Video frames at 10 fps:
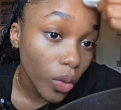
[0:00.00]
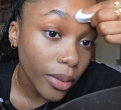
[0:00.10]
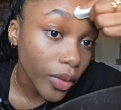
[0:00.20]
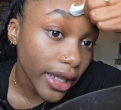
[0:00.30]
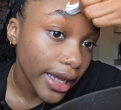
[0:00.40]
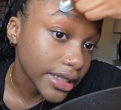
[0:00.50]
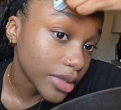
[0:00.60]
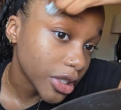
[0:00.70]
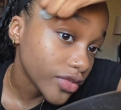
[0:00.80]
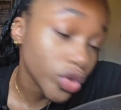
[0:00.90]
you want to wipe away that
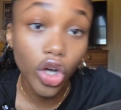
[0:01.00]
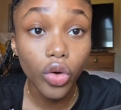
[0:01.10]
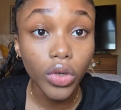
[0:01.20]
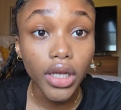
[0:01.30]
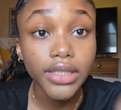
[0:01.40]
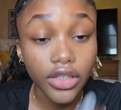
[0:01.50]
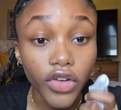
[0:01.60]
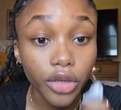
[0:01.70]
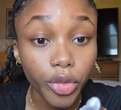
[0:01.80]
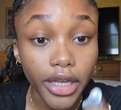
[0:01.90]
excess because if you don't, it's
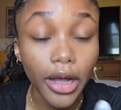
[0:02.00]
going to